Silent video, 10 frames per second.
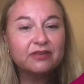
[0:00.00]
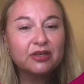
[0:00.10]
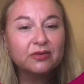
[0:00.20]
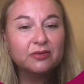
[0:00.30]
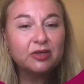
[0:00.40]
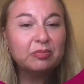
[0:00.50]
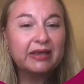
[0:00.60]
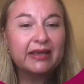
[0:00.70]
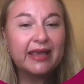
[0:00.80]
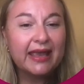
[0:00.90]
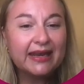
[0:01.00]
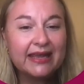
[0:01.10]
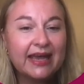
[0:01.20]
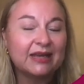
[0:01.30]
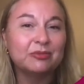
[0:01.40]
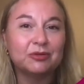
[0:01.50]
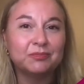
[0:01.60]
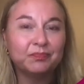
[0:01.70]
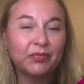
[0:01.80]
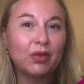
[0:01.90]
you could be any animal,
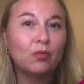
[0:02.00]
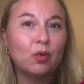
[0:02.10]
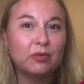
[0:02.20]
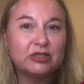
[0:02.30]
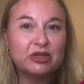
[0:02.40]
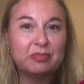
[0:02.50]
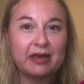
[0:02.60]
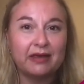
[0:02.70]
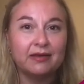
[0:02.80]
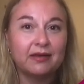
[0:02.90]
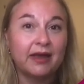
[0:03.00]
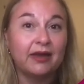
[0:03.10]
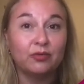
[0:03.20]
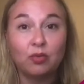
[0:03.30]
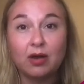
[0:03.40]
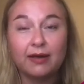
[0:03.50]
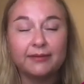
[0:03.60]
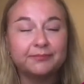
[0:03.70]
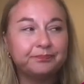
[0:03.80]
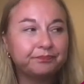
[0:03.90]
what would you be and why?
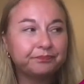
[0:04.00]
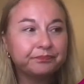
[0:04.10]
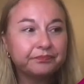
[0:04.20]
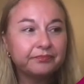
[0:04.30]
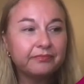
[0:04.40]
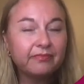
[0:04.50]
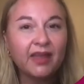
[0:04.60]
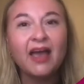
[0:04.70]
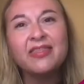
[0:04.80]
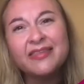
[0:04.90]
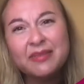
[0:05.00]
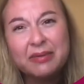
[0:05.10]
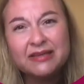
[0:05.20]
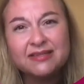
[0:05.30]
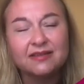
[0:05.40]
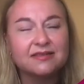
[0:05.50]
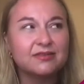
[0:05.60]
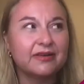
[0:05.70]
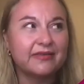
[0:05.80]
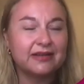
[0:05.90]
I think the best
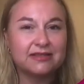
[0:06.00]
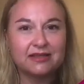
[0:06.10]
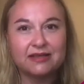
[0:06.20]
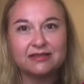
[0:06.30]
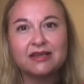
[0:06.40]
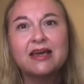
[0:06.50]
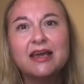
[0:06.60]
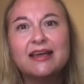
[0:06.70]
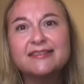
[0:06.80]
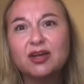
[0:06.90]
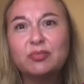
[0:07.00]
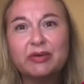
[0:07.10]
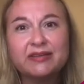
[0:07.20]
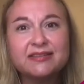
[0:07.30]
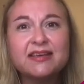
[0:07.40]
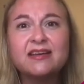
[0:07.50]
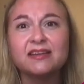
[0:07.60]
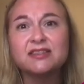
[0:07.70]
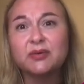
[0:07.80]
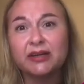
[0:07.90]
answer I've had to this is I'd be a seagull
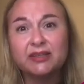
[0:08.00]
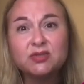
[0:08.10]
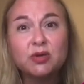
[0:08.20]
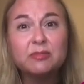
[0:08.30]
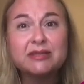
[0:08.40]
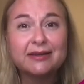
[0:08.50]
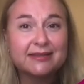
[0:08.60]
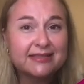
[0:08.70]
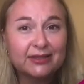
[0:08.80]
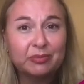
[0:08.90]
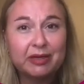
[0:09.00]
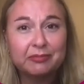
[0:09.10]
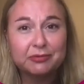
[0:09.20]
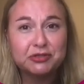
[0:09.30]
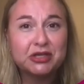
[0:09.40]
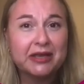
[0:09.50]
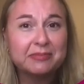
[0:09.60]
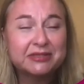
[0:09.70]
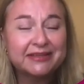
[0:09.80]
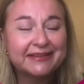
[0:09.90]
so I could swoop down and steal people's
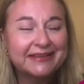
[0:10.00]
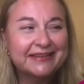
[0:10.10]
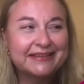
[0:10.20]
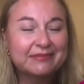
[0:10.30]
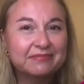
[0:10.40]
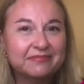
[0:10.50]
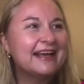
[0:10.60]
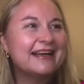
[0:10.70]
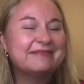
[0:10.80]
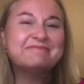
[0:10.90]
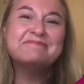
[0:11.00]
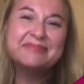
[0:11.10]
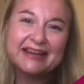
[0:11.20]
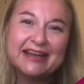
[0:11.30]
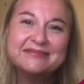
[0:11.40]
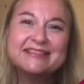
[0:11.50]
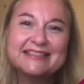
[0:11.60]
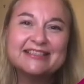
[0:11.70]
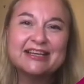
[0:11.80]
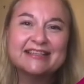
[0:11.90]
chips. But I would
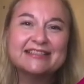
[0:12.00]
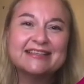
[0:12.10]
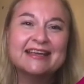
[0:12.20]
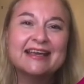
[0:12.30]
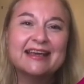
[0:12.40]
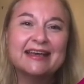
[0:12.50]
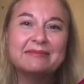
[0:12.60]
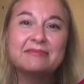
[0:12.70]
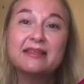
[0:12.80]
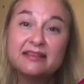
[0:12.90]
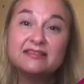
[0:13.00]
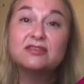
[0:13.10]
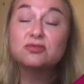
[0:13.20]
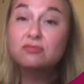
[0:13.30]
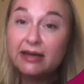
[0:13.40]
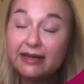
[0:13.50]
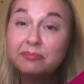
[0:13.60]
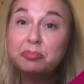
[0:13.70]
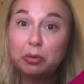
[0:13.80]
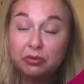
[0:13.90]
suggest that this is a really
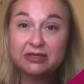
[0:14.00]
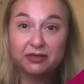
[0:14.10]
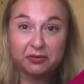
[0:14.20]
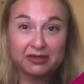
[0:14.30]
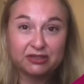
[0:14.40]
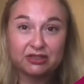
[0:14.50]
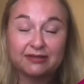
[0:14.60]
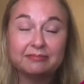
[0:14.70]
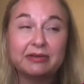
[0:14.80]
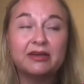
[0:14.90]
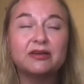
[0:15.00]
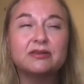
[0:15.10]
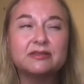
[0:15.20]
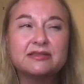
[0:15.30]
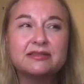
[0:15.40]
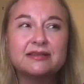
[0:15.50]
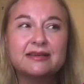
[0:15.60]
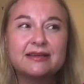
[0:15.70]
important question because